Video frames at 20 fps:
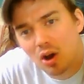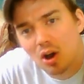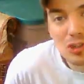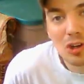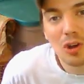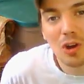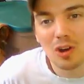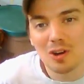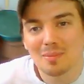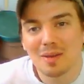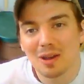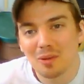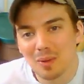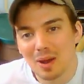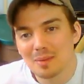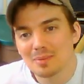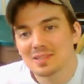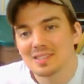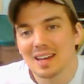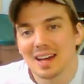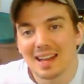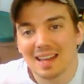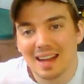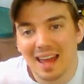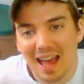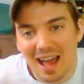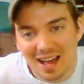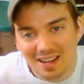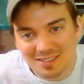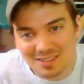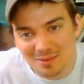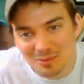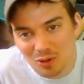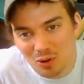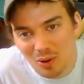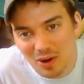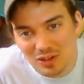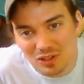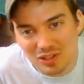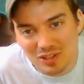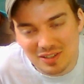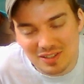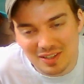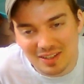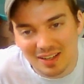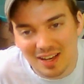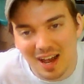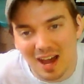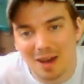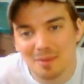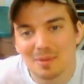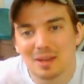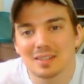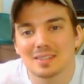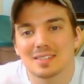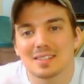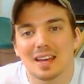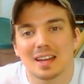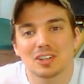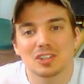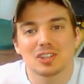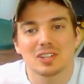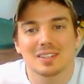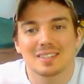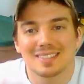So go to my website, ask some questions in the comments section,